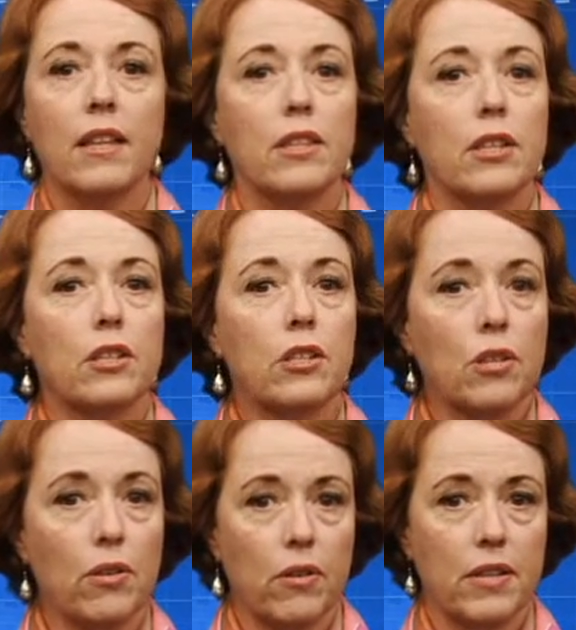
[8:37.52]
The
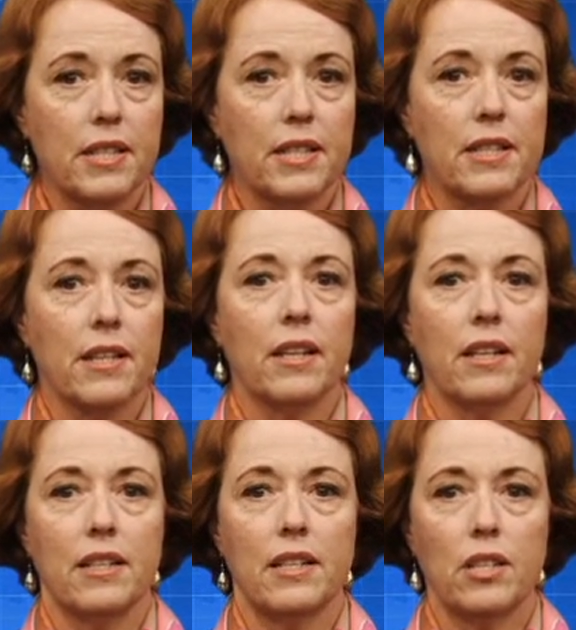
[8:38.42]
tourists
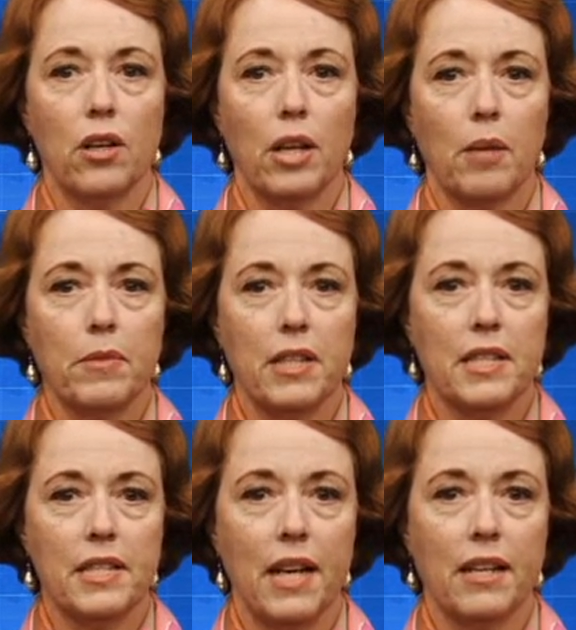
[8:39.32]
can soak up the
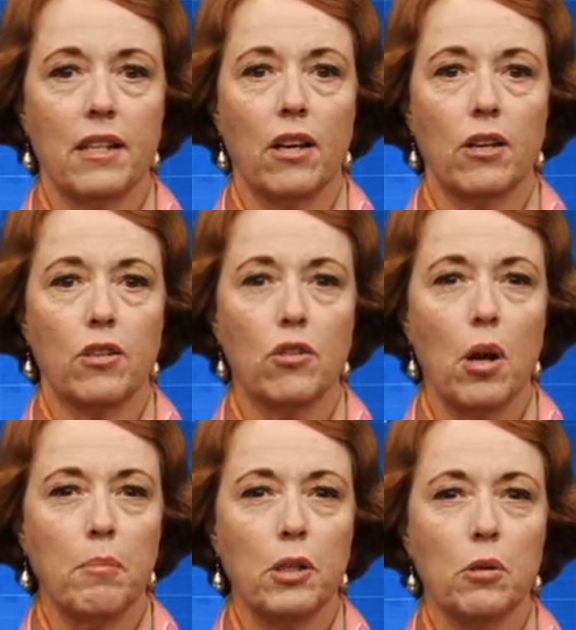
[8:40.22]
sun on a
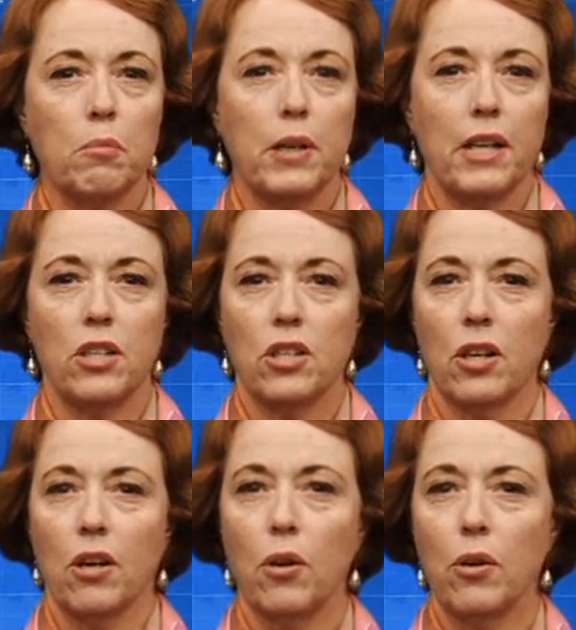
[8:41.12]
tropical beach,
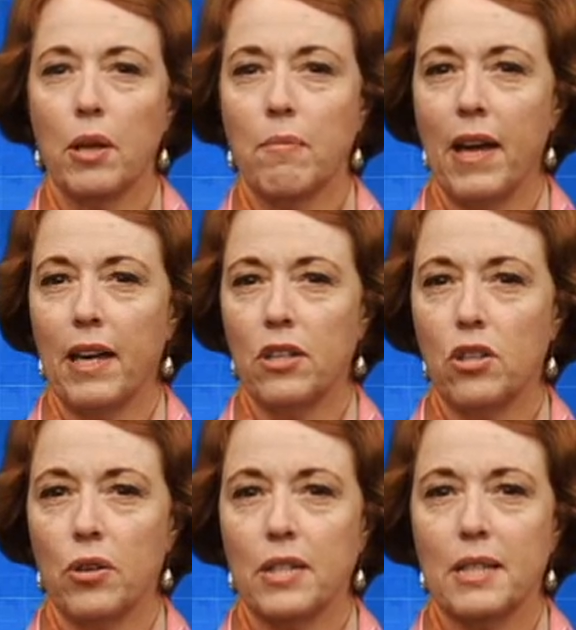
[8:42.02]
or they may
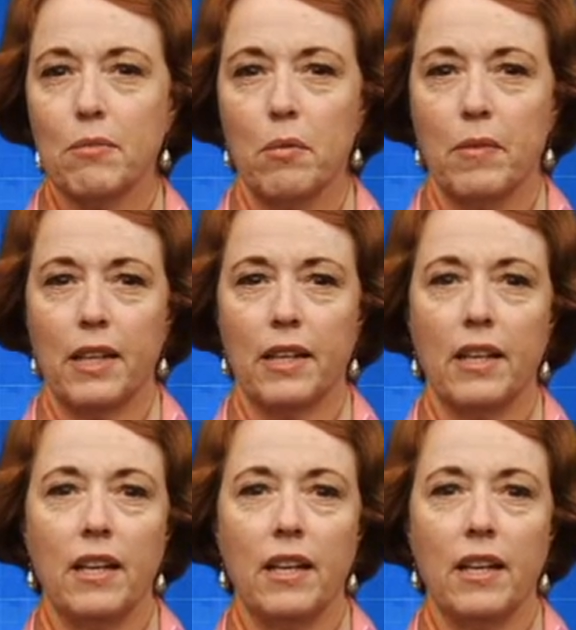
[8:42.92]
enjoy swimming.